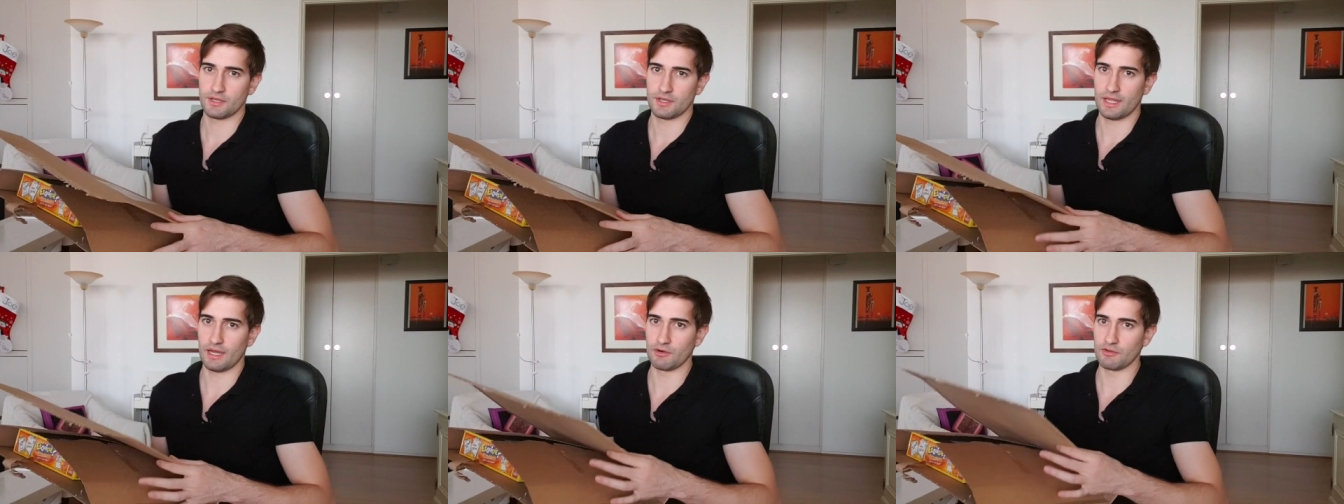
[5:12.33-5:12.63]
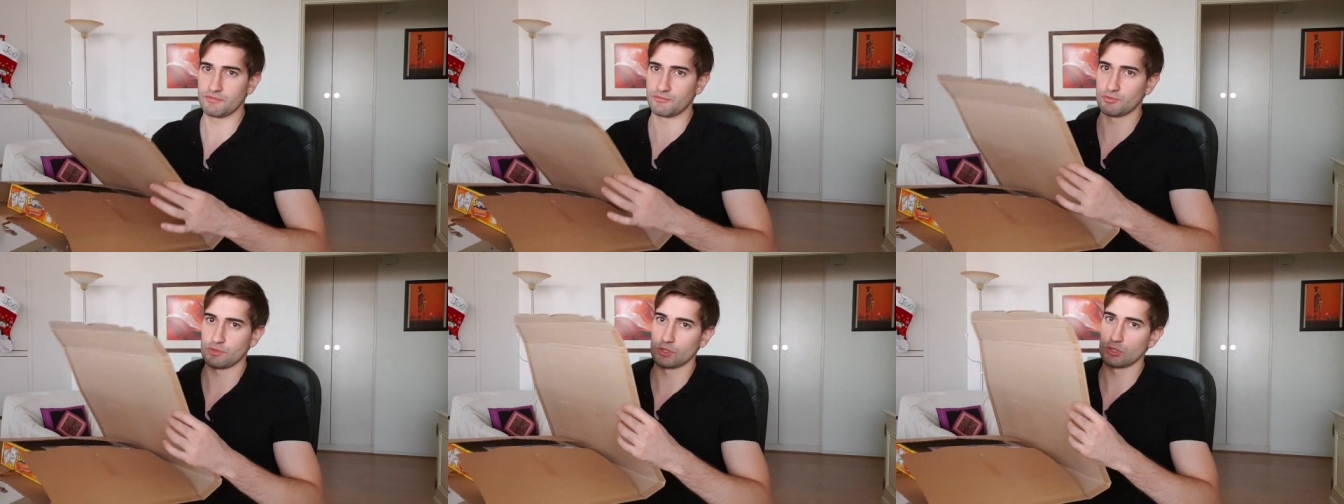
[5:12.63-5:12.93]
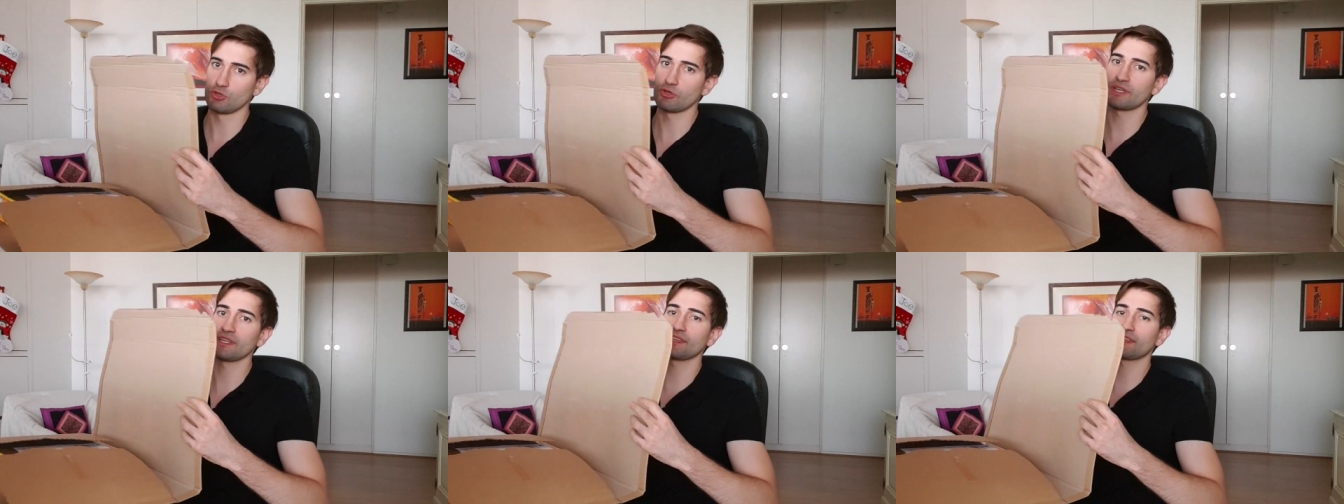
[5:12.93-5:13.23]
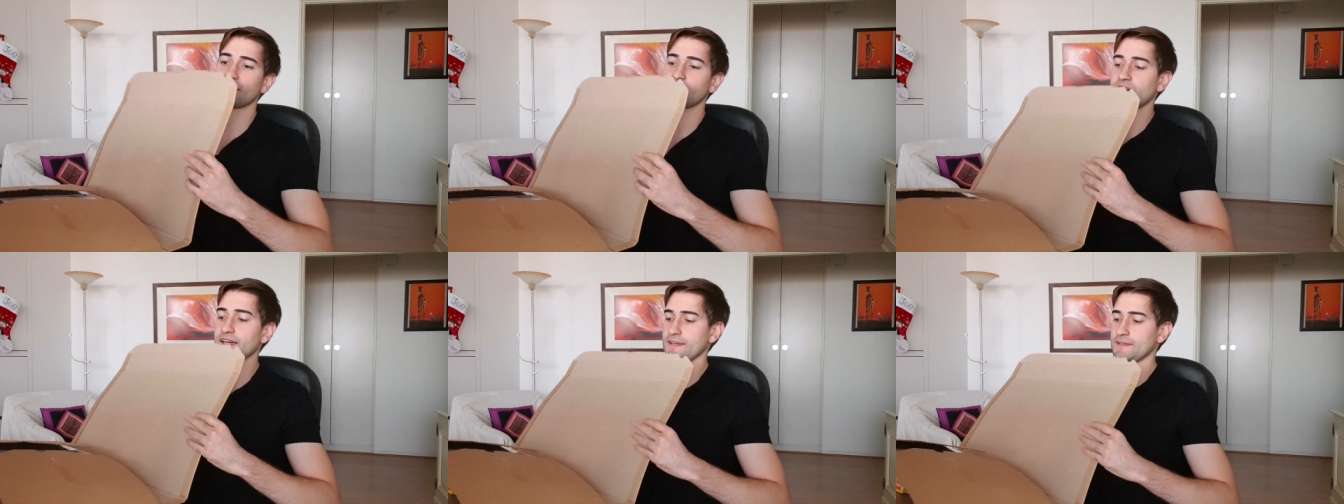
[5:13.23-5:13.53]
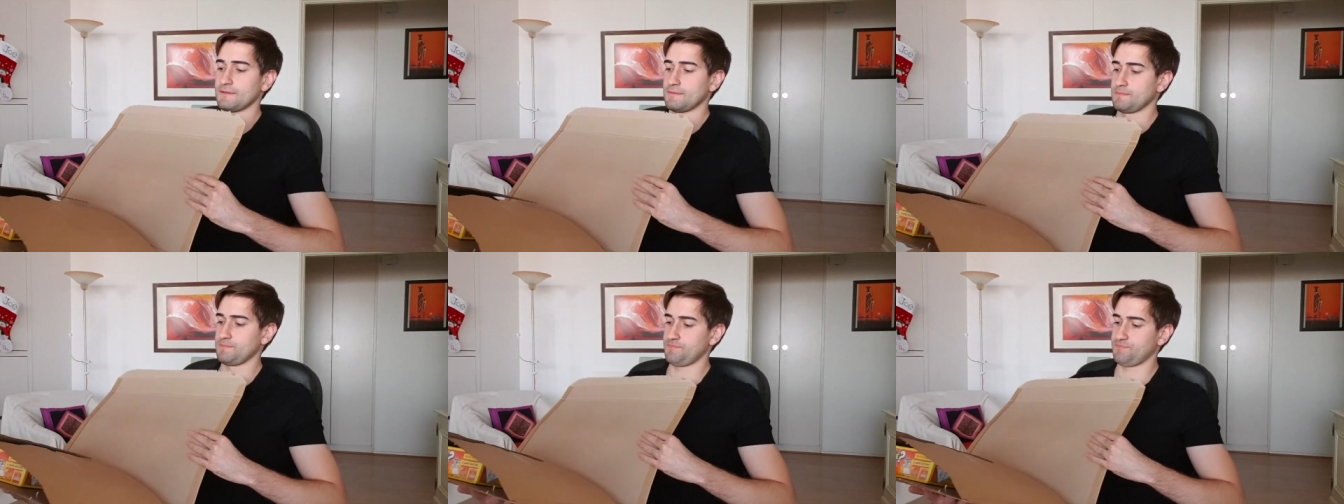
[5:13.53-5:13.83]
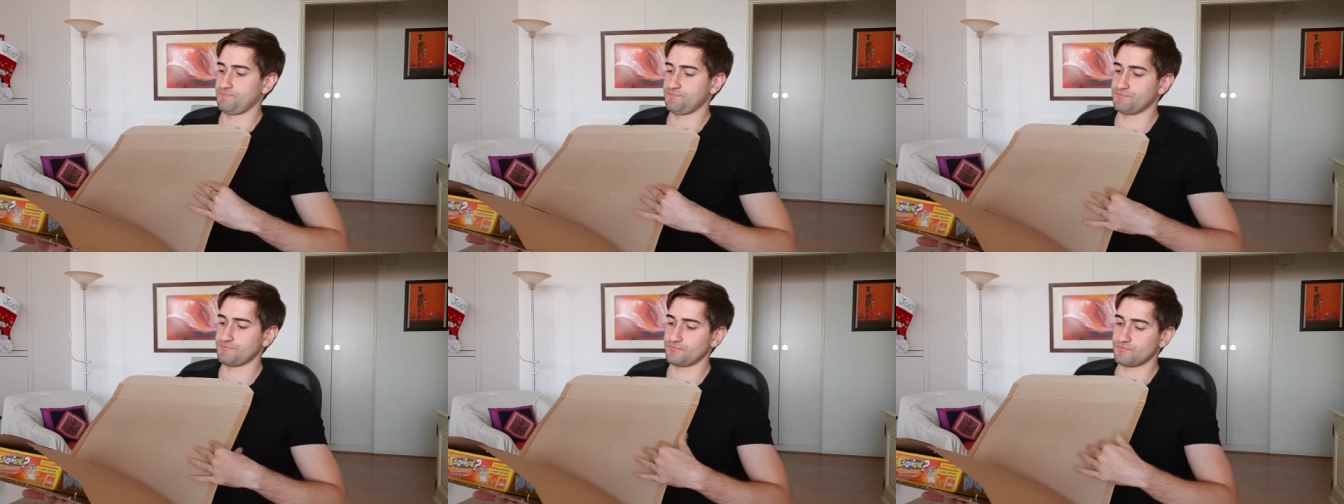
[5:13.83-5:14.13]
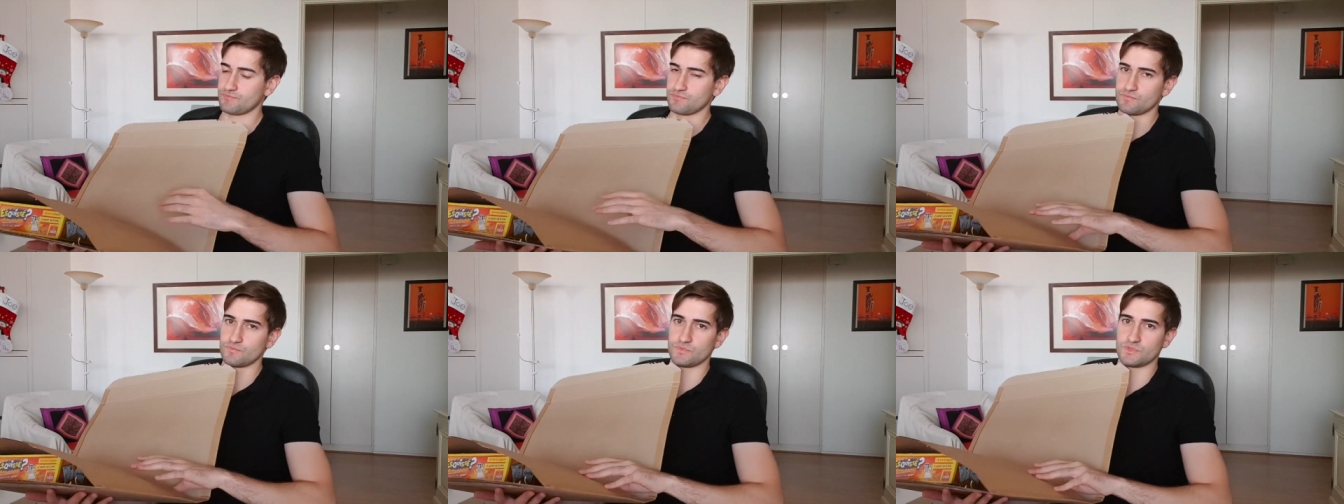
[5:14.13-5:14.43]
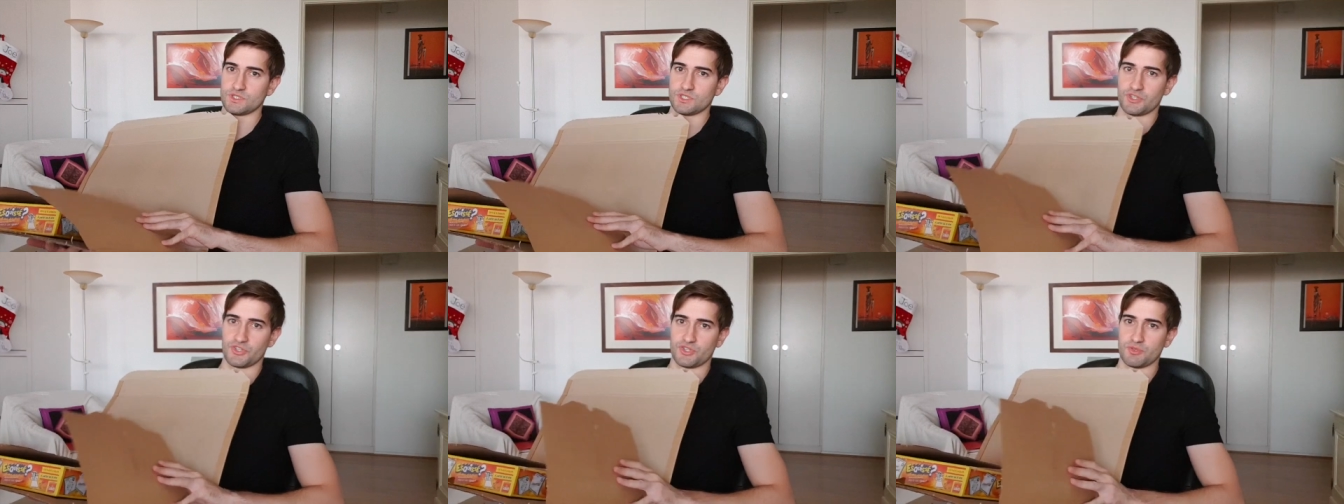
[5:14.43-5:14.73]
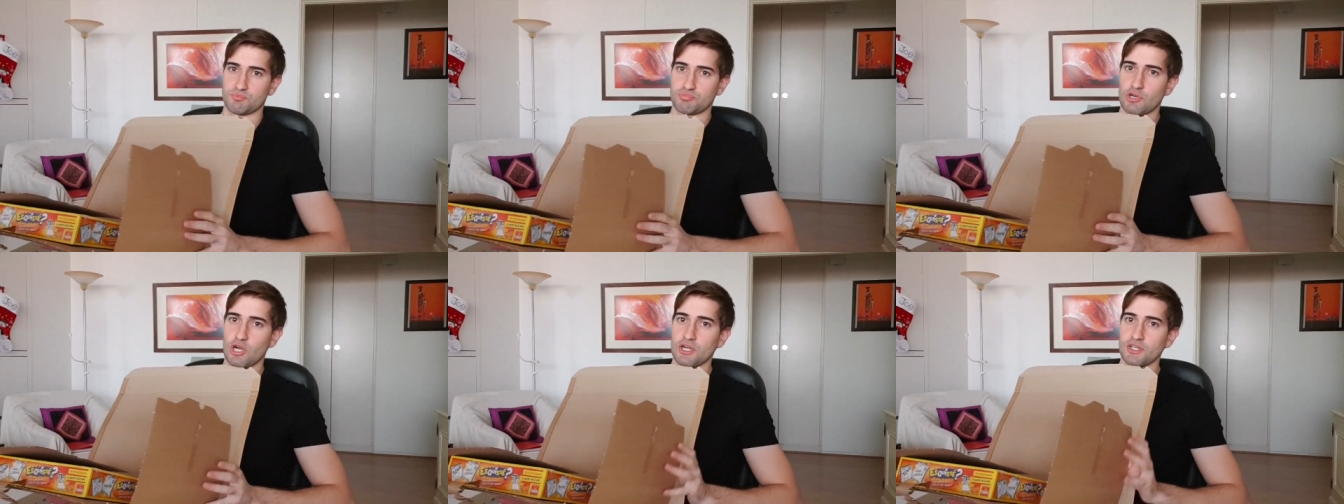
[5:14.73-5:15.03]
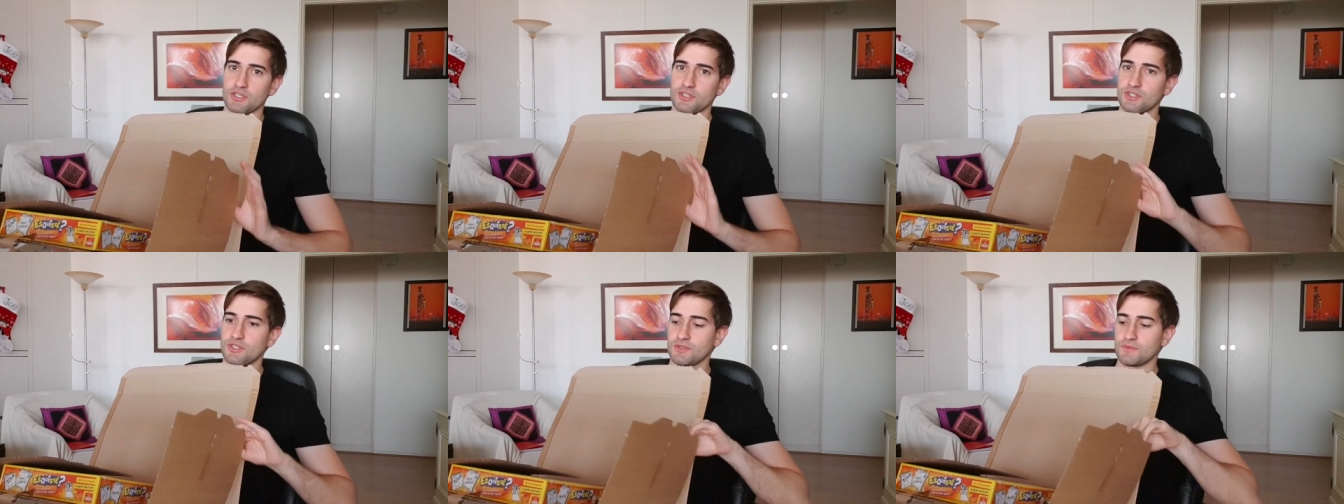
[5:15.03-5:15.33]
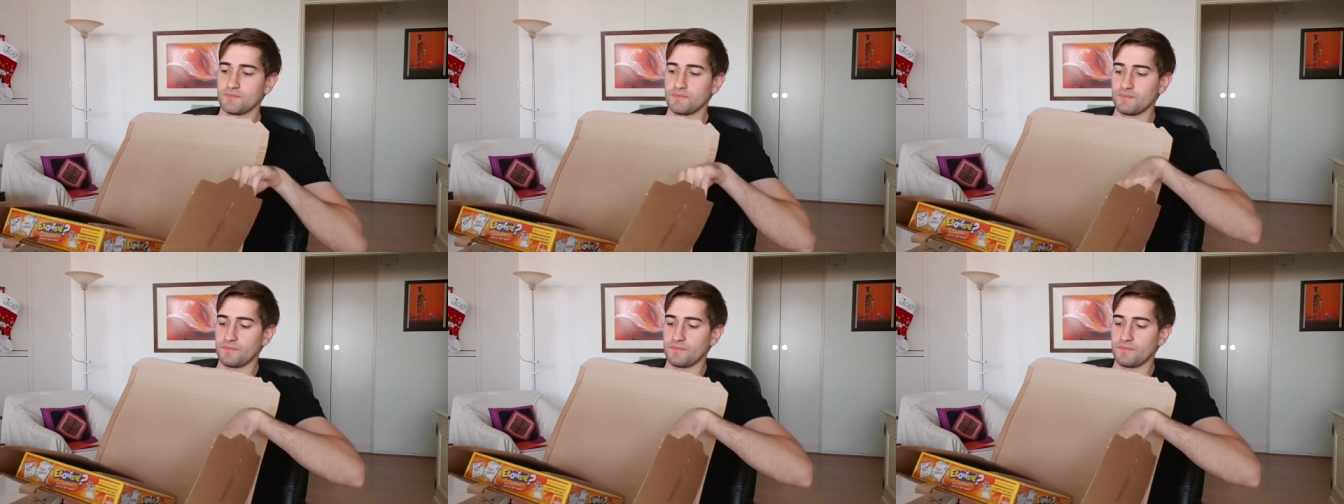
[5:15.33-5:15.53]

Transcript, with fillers: Now, if we look inside, there's the product.